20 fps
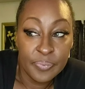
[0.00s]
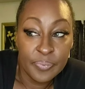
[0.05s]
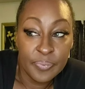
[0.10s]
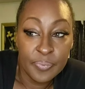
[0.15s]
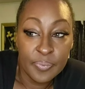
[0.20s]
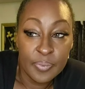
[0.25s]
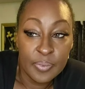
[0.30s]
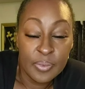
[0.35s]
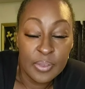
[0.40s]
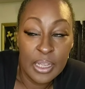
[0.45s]

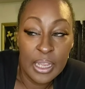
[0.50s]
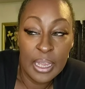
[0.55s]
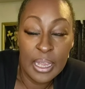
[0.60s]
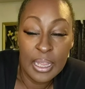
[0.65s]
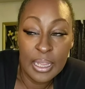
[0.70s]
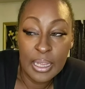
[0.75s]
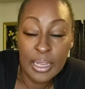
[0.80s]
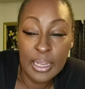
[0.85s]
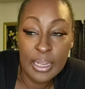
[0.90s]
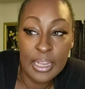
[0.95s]
It,
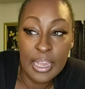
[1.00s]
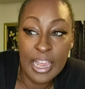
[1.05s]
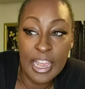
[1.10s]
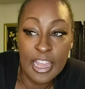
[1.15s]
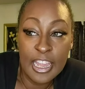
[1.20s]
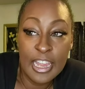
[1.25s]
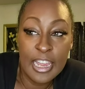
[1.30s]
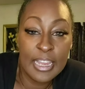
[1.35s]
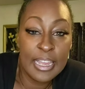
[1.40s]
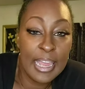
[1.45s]
it can't,
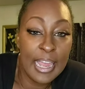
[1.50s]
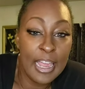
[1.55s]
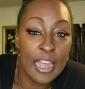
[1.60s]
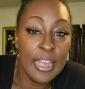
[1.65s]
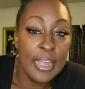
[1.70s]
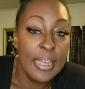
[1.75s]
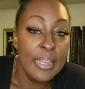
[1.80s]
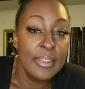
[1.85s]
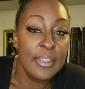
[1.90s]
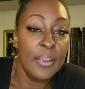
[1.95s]
it can't,
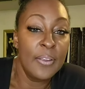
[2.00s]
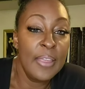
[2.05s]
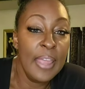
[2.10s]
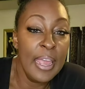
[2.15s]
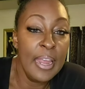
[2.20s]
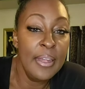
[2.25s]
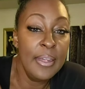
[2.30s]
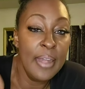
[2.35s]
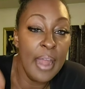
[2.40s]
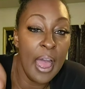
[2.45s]
there
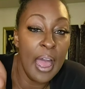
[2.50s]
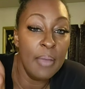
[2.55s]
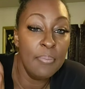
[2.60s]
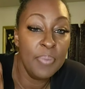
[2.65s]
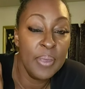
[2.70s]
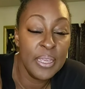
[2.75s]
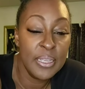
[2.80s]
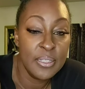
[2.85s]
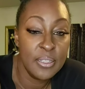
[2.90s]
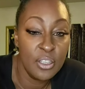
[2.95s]
cannot be a
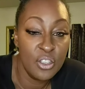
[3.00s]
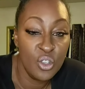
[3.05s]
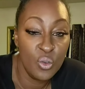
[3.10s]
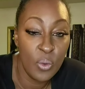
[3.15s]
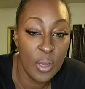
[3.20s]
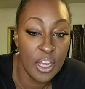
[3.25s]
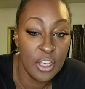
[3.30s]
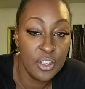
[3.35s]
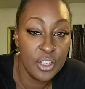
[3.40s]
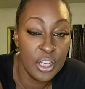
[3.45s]

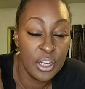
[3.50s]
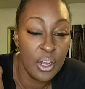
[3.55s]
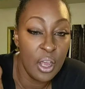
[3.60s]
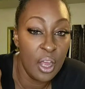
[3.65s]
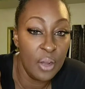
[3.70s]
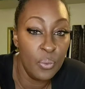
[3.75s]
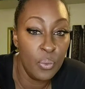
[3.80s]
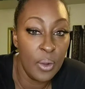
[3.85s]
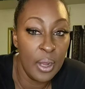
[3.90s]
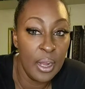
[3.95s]
situation on
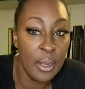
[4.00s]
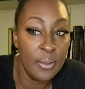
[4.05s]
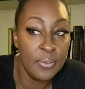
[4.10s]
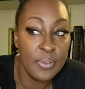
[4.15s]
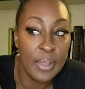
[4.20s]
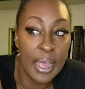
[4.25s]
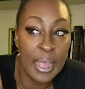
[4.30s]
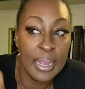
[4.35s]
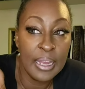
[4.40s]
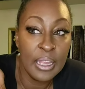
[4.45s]
where,
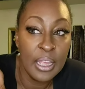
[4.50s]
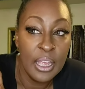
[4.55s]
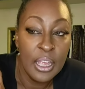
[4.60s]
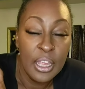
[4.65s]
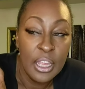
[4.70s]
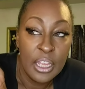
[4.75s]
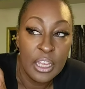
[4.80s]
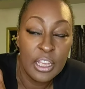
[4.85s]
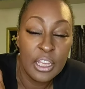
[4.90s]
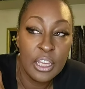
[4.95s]
like,
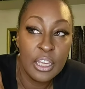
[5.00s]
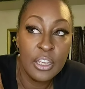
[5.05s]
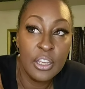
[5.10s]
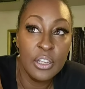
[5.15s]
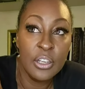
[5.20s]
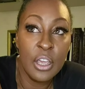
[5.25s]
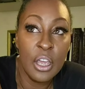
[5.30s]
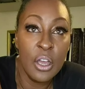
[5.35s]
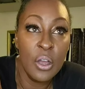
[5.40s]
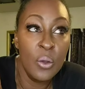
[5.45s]
you
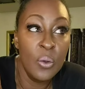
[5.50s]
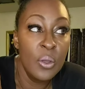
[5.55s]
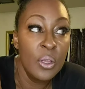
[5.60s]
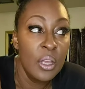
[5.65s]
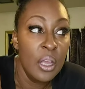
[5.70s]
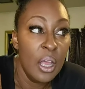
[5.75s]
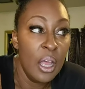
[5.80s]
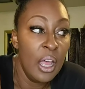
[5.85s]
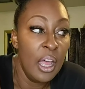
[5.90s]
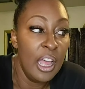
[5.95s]
know,
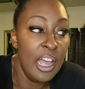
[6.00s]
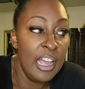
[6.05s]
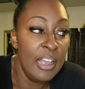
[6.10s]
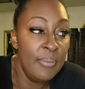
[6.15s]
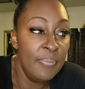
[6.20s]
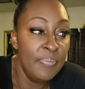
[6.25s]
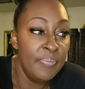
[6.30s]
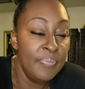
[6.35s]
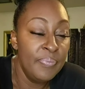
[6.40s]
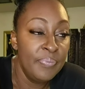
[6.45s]
um,
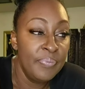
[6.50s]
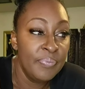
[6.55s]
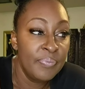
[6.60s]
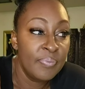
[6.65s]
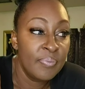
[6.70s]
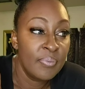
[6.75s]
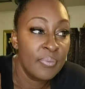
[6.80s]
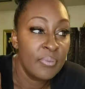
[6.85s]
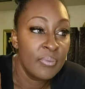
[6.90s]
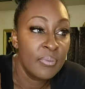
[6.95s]

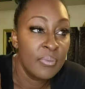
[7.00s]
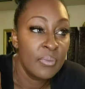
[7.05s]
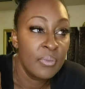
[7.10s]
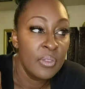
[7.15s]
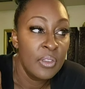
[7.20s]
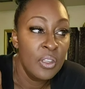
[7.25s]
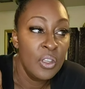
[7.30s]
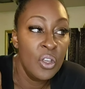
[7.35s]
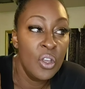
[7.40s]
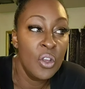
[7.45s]

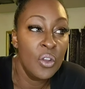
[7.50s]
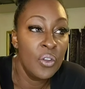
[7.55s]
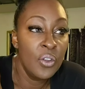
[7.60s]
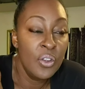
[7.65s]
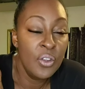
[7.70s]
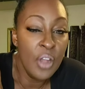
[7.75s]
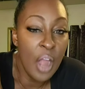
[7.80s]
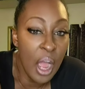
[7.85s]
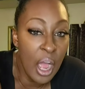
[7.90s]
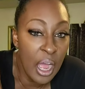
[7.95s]
you're
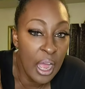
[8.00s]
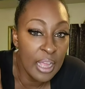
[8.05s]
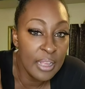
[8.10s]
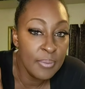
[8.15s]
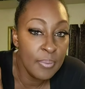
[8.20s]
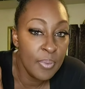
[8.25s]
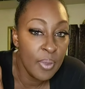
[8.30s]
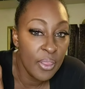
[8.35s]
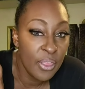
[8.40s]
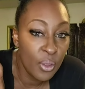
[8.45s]
not
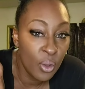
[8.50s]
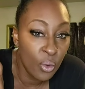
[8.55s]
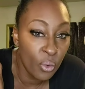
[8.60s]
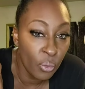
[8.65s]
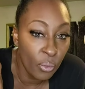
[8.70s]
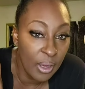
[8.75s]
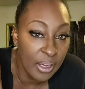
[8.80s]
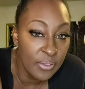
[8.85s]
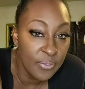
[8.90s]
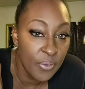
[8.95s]

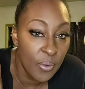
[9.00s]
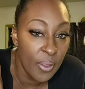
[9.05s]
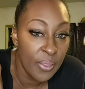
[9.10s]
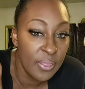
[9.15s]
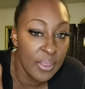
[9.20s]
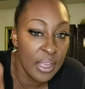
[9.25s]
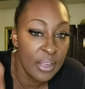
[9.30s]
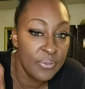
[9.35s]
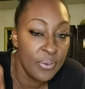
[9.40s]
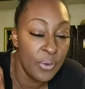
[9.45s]
grateful and
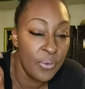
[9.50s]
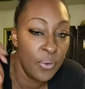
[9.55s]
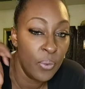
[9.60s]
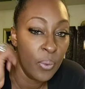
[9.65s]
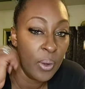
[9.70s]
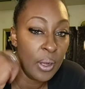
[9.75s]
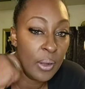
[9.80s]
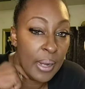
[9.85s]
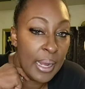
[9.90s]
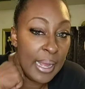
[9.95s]
thankful for where you're at.